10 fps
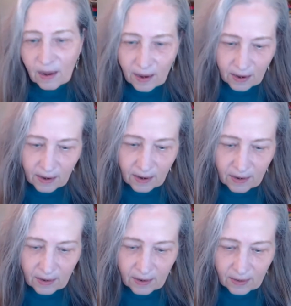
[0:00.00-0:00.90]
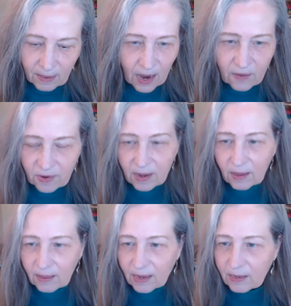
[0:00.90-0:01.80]
and life is
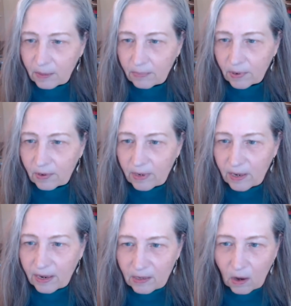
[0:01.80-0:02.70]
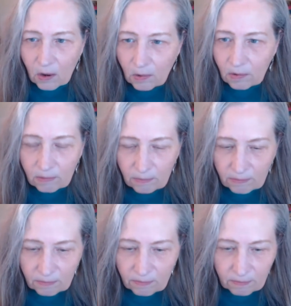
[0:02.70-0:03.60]
not that simple. It's a whole
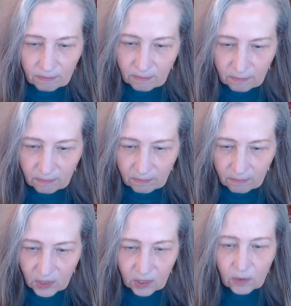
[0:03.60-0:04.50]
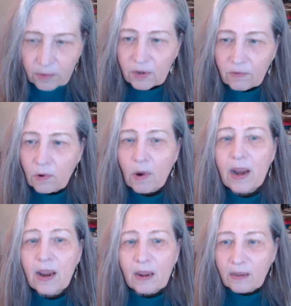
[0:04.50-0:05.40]
series of
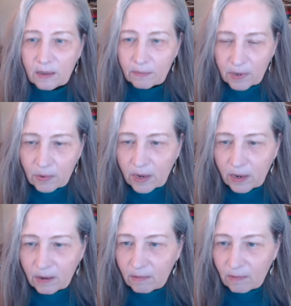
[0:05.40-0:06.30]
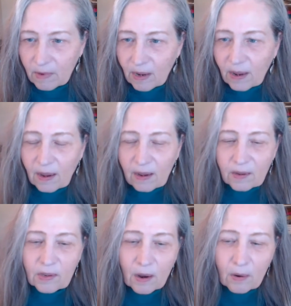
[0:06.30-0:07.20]
grays in between.
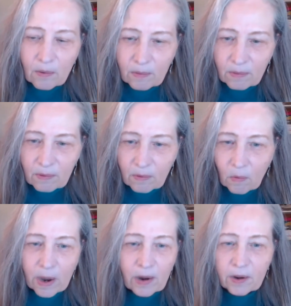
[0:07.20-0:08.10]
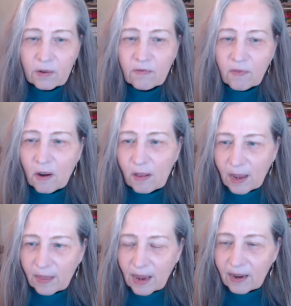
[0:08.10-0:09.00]
So where do you fall
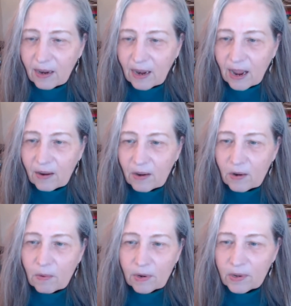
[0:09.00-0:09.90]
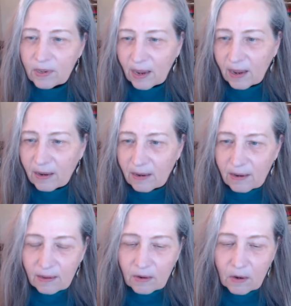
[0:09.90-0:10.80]
on that, and how do you
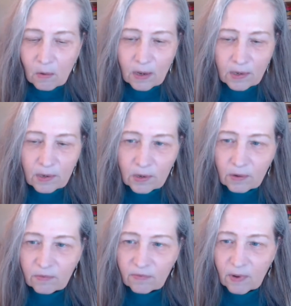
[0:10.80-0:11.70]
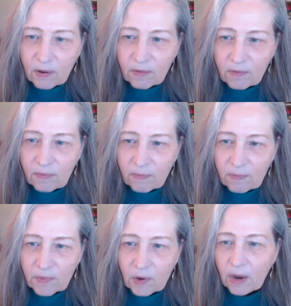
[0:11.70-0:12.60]
understand the nuances of
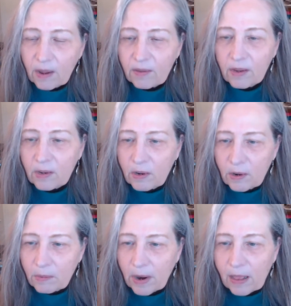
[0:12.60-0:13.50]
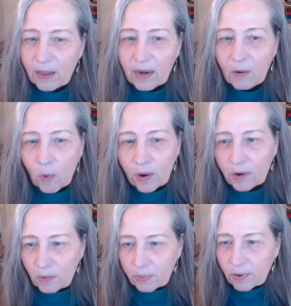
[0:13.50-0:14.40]
your ethics and your morality, and where
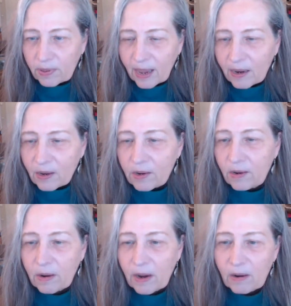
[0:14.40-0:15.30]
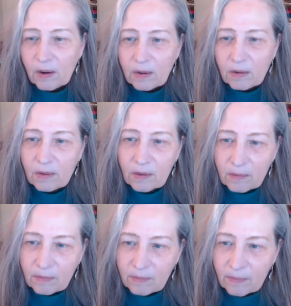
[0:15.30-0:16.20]
do you put that into your characters?